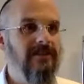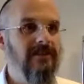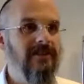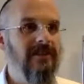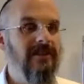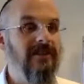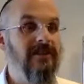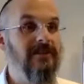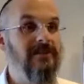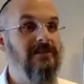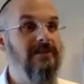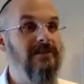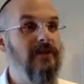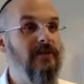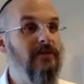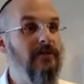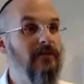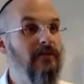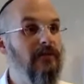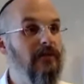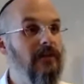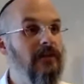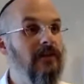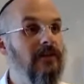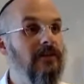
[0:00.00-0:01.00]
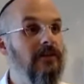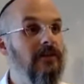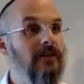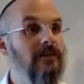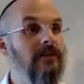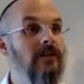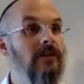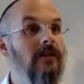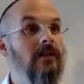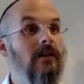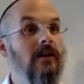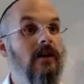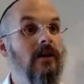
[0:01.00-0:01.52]
It's
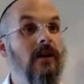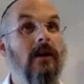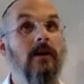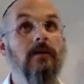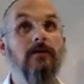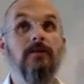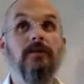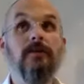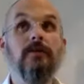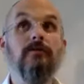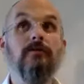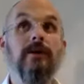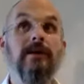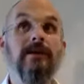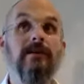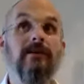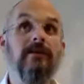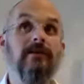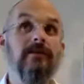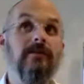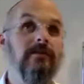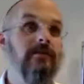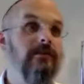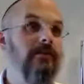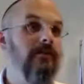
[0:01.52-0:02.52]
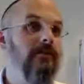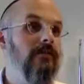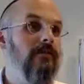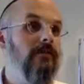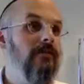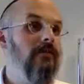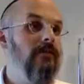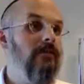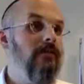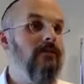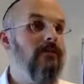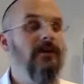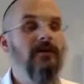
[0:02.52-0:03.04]
fear of the greatness,
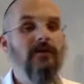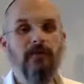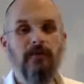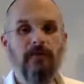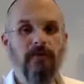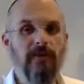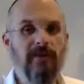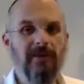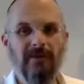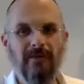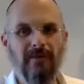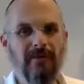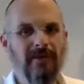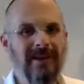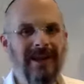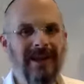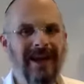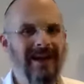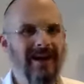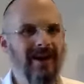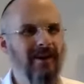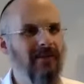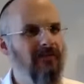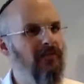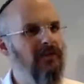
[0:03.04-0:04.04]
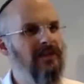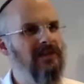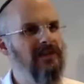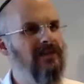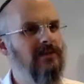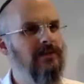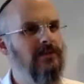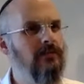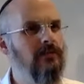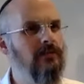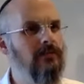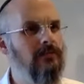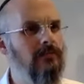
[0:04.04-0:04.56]
not fear of, the, of what he's going
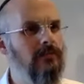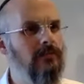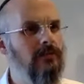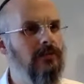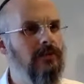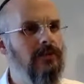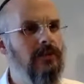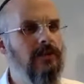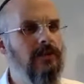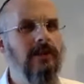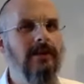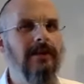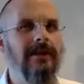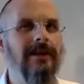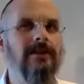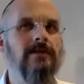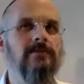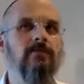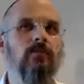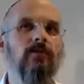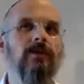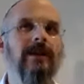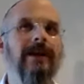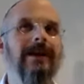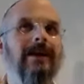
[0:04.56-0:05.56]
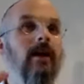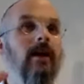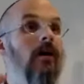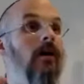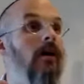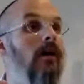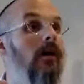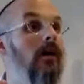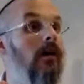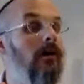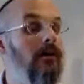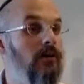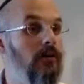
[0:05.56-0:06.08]
to do. It's more like
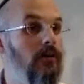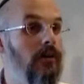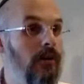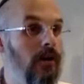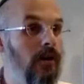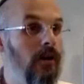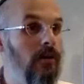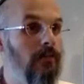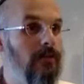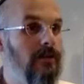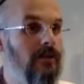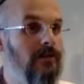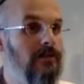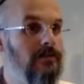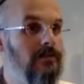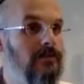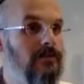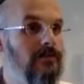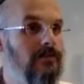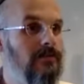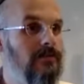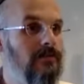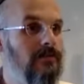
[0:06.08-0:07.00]
awe. You know what awe means?